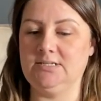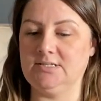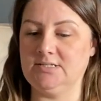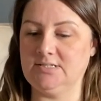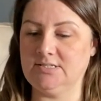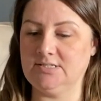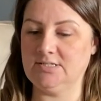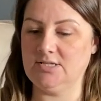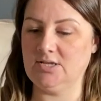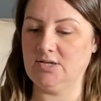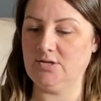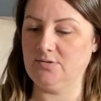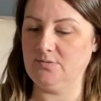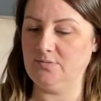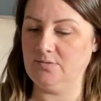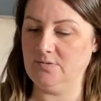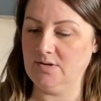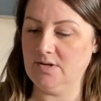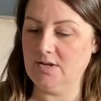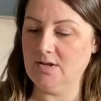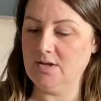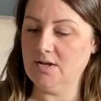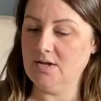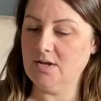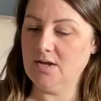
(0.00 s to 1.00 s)
So
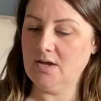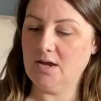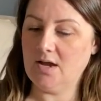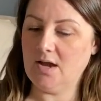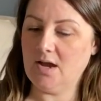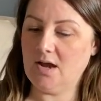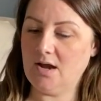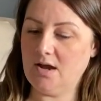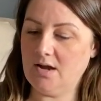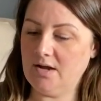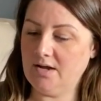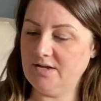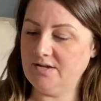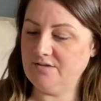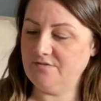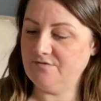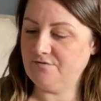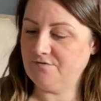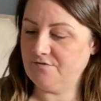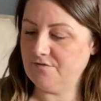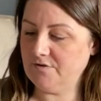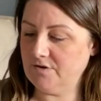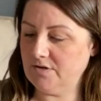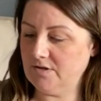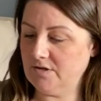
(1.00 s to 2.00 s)

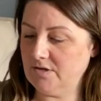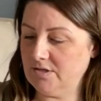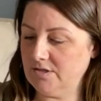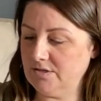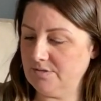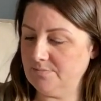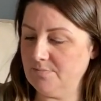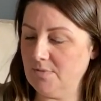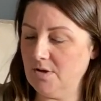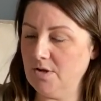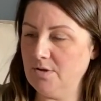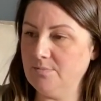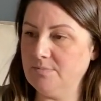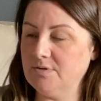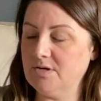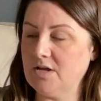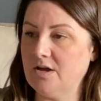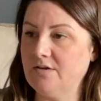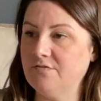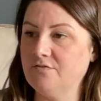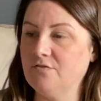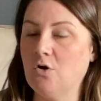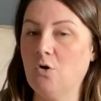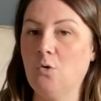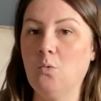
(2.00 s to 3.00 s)
I've, at the moment,
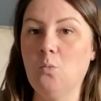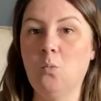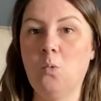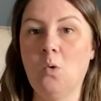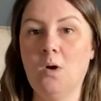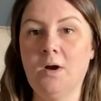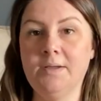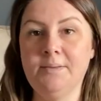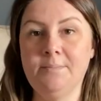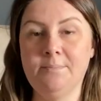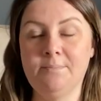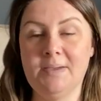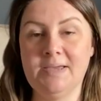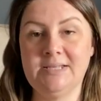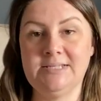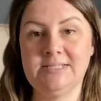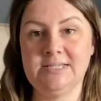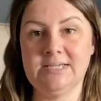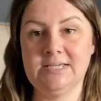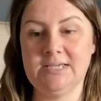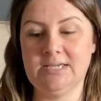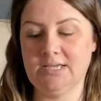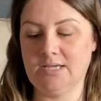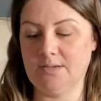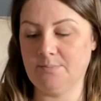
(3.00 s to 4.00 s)
I've got white
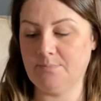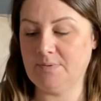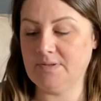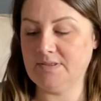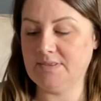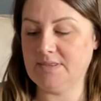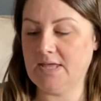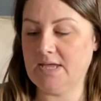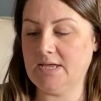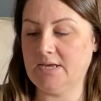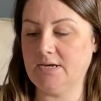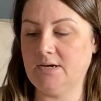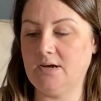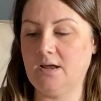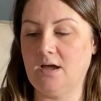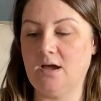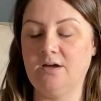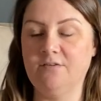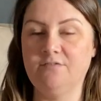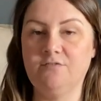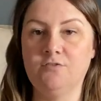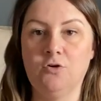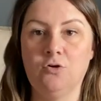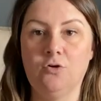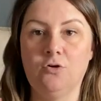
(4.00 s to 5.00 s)
bedding, but then
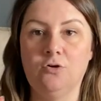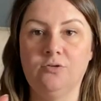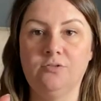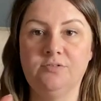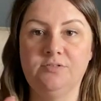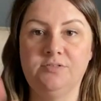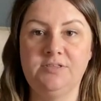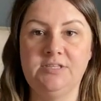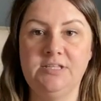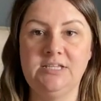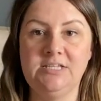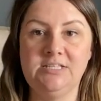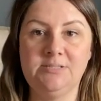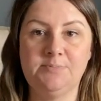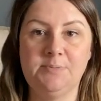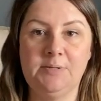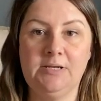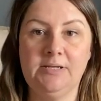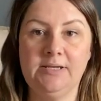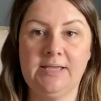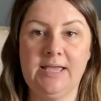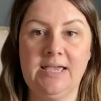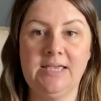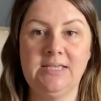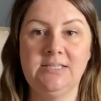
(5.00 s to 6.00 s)
I've got these
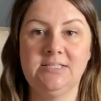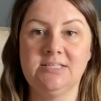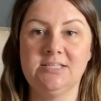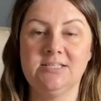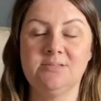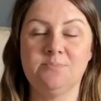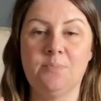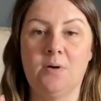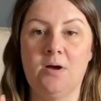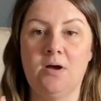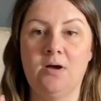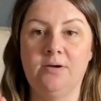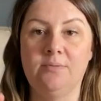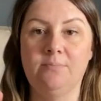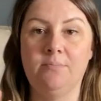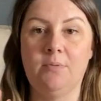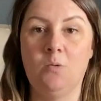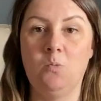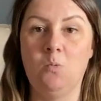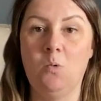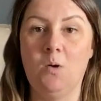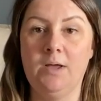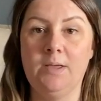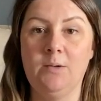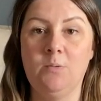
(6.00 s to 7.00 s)
pillowcases behind my
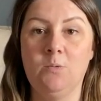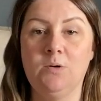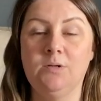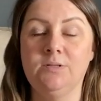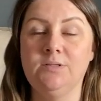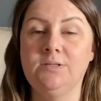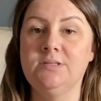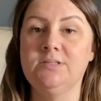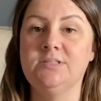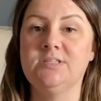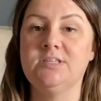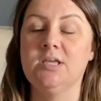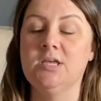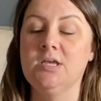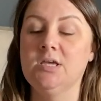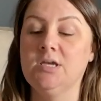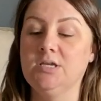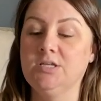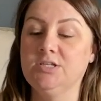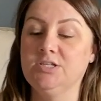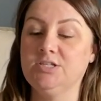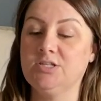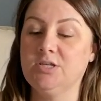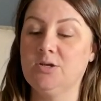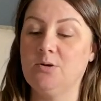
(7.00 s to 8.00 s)
white ones,
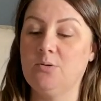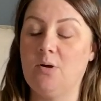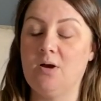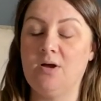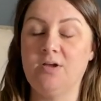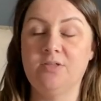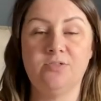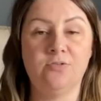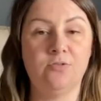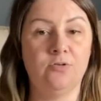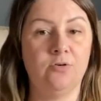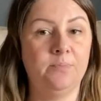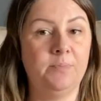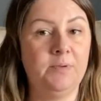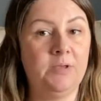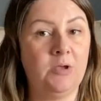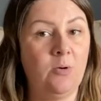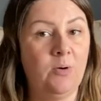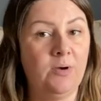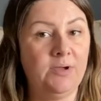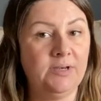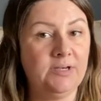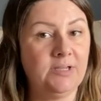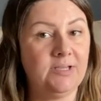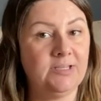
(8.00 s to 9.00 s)
so I thought it'd be
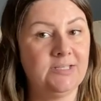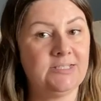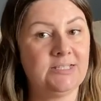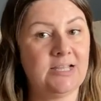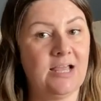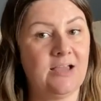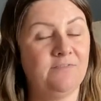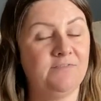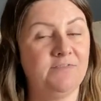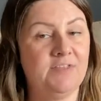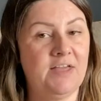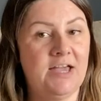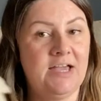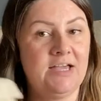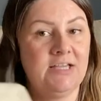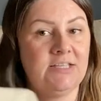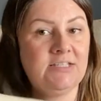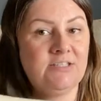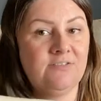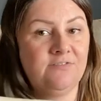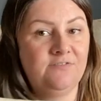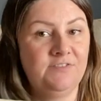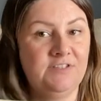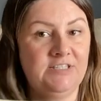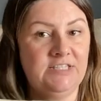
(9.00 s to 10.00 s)
quite nice to have that
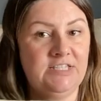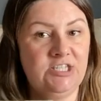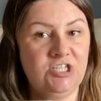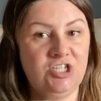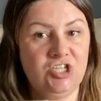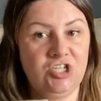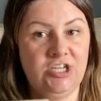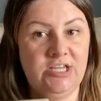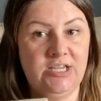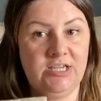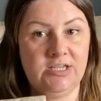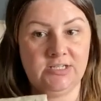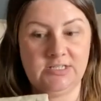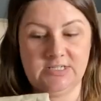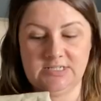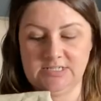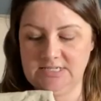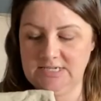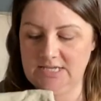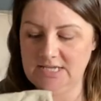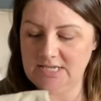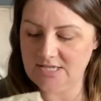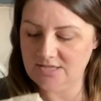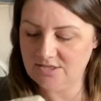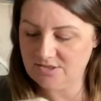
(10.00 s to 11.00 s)
as a fitted sheet
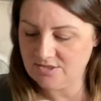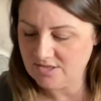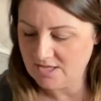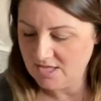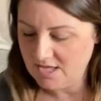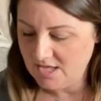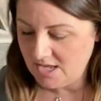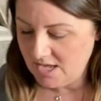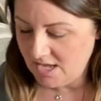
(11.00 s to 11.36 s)
underneath.